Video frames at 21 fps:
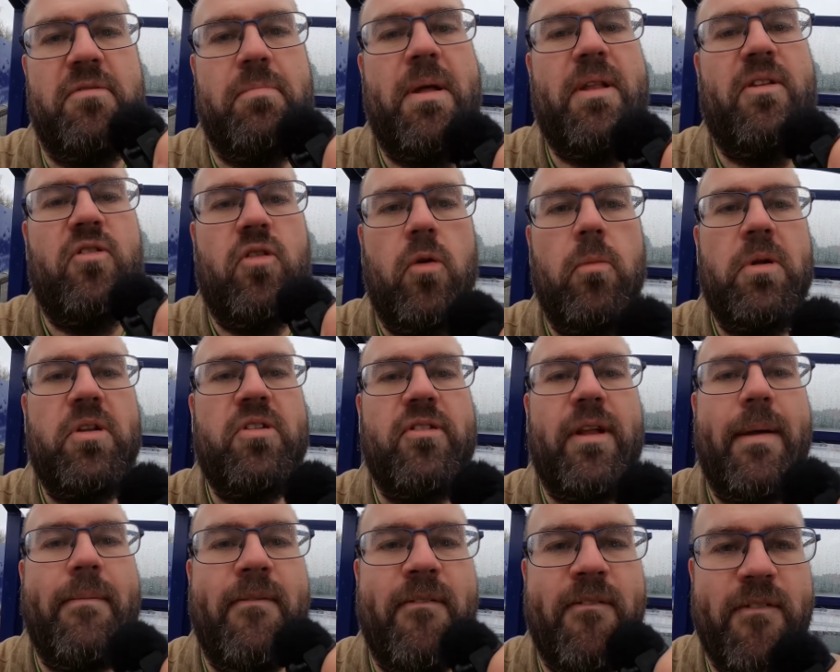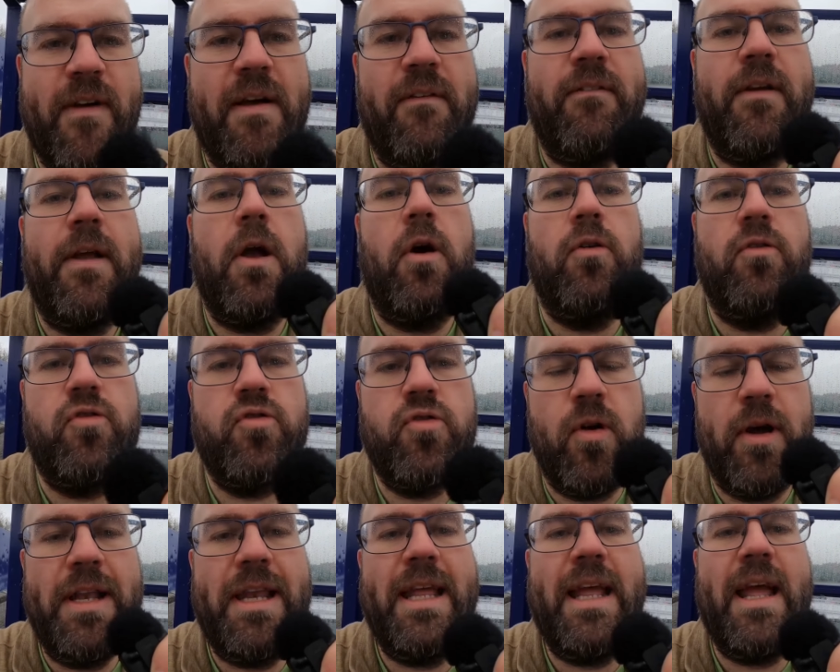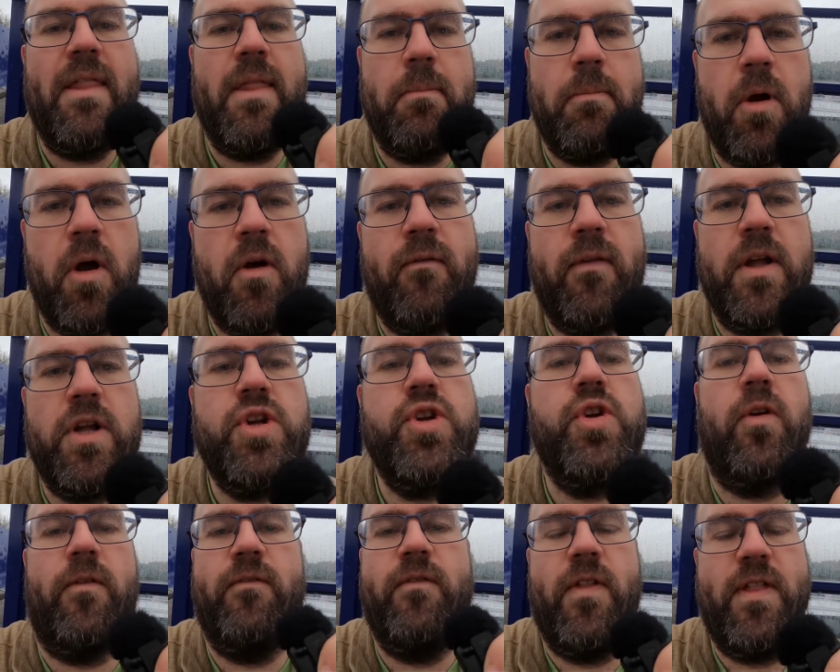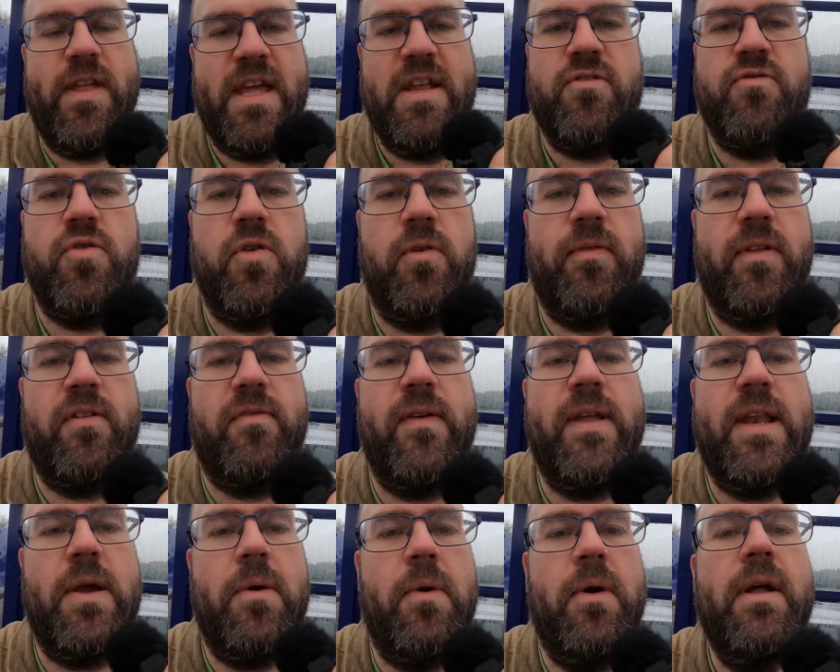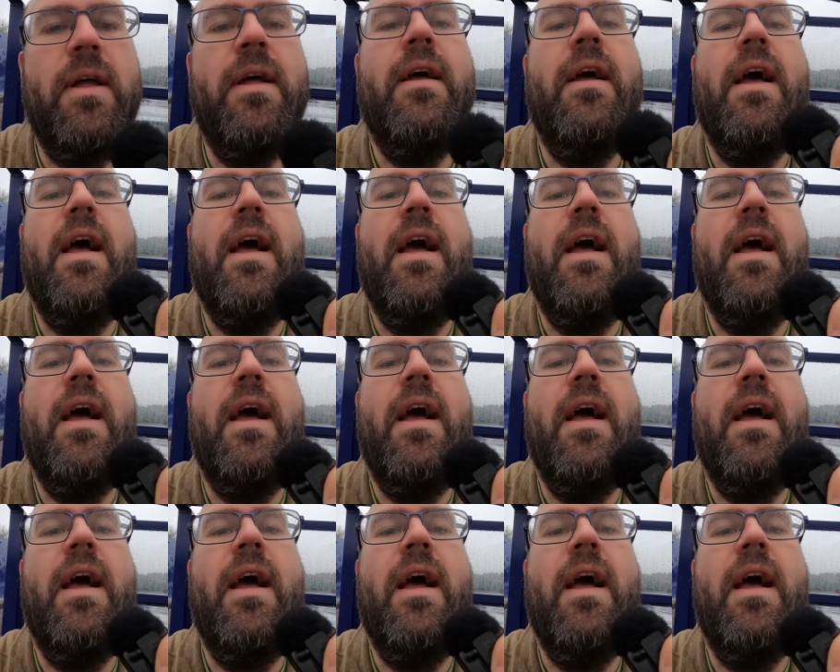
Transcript: spent so much time faffing on trying to get the perfect shot for the intro of this video.